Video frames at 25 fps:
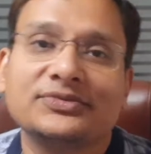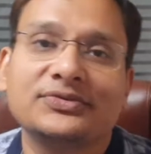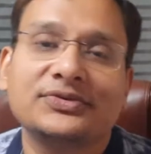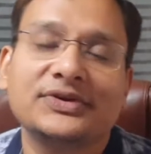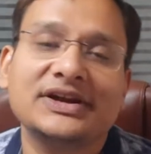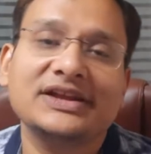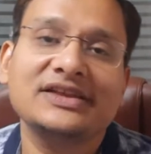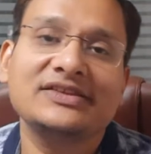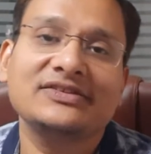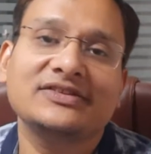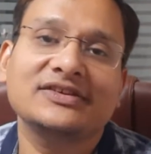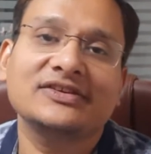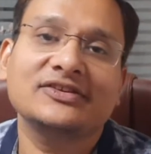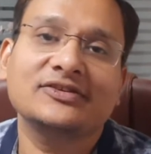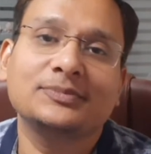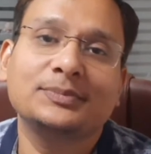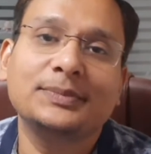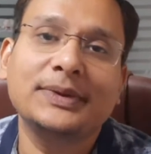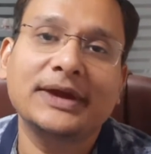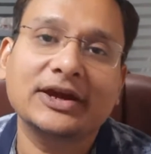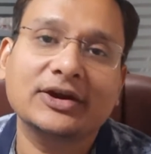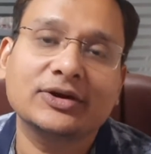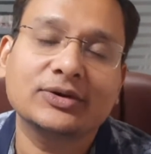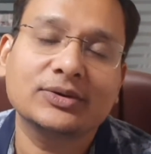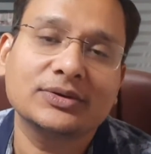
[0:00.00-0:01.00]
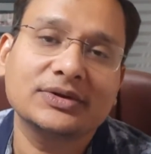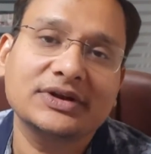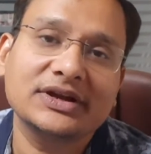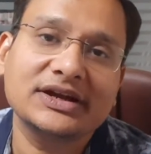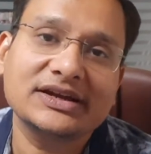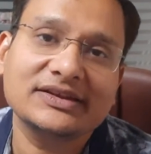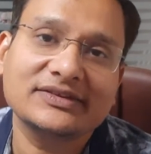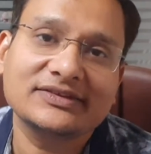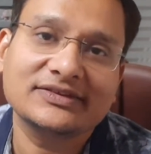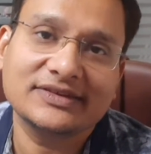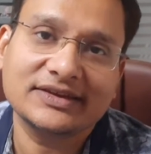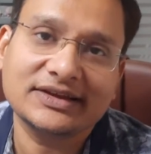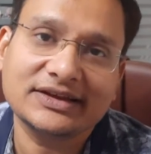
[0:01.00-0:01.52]
Francis Bacon
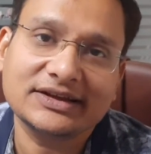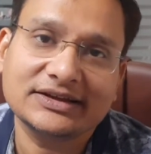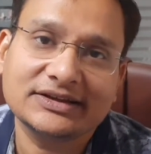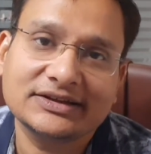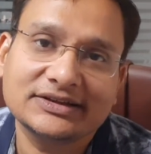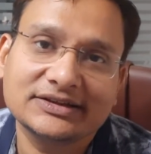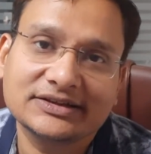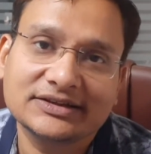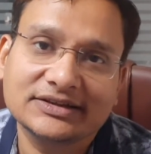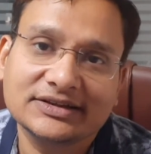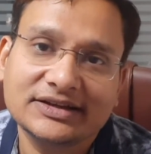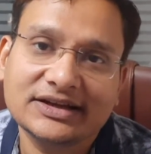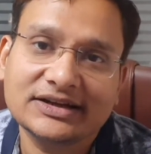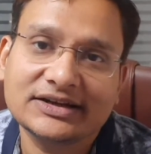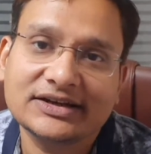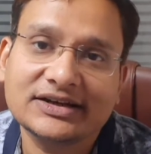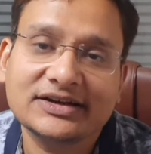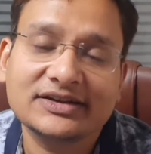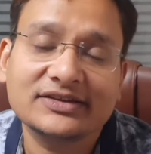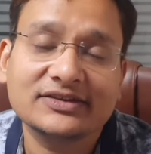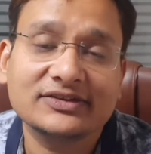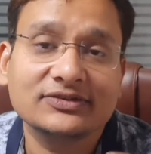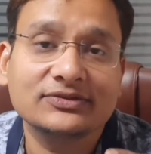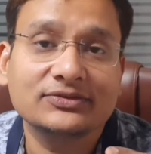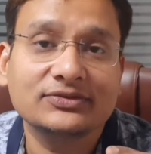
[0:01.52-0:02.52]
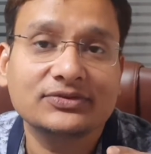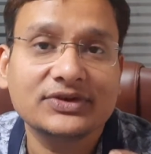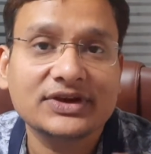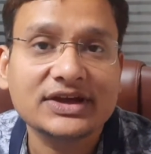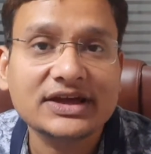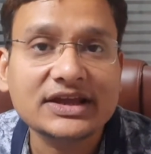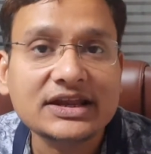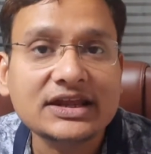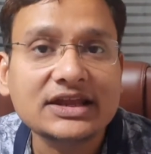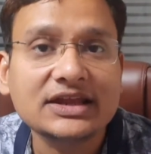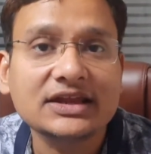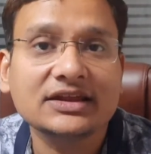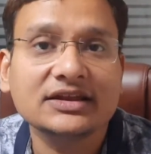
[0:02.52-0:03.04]
has said that it is
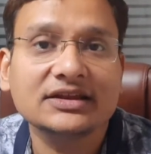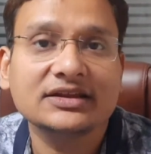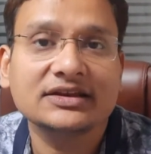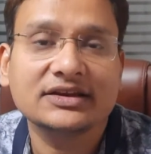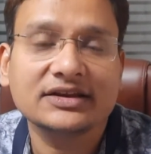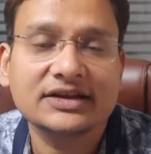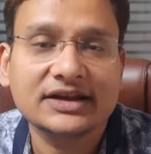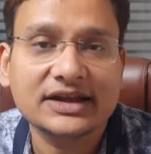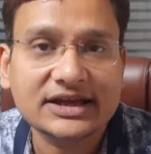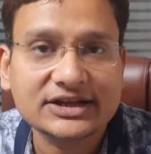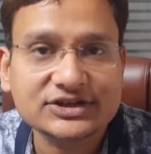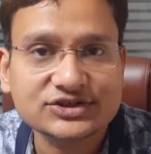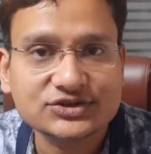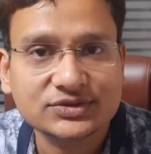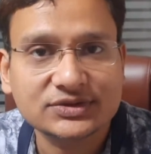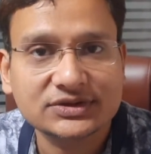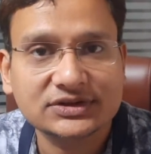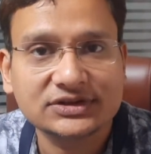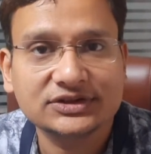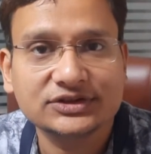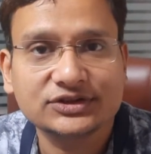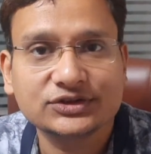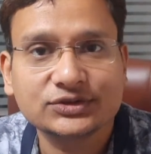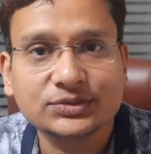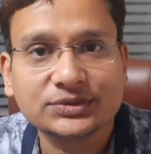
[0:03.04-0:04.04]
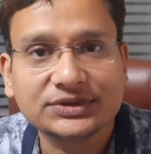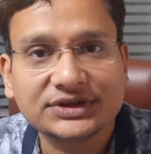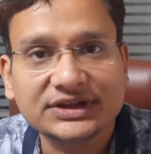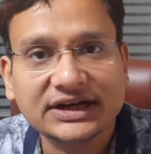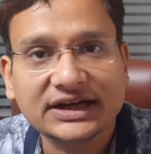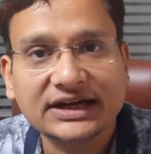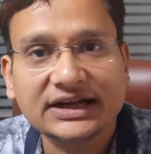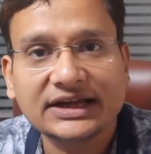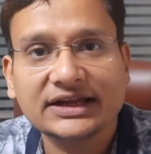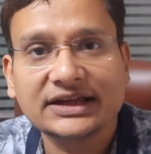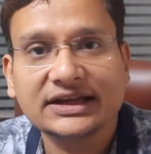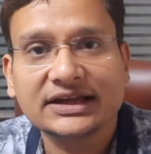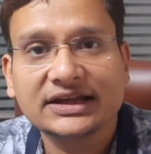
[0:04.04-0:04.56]
very natural to
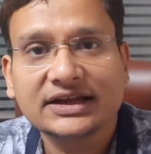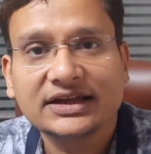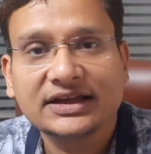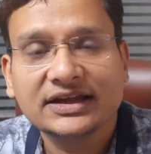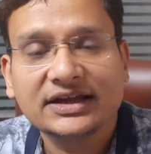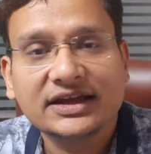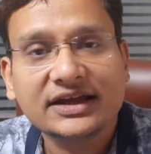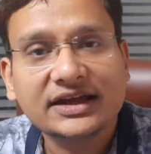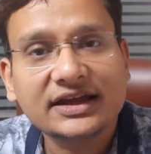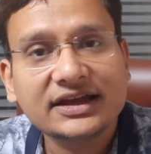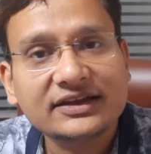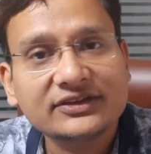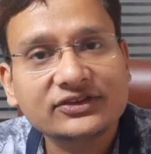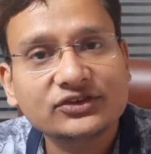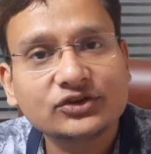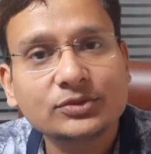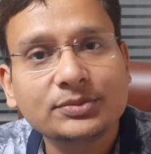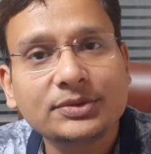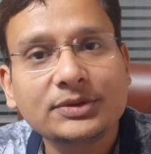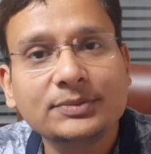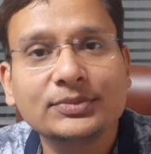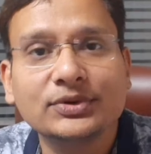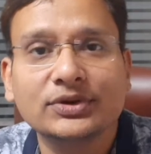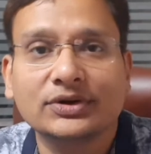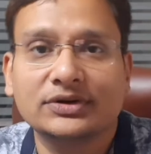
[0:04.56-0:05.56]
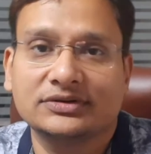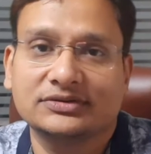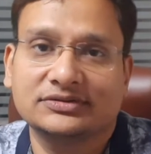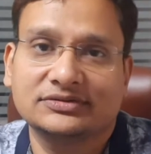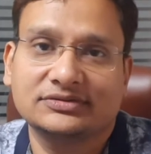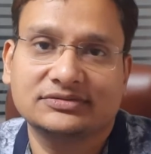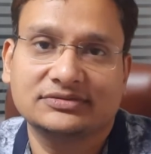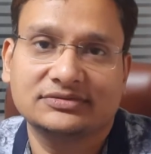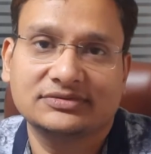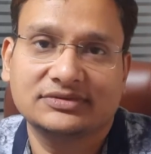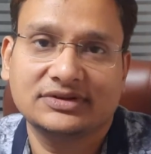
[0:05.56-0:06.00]
die as to be born.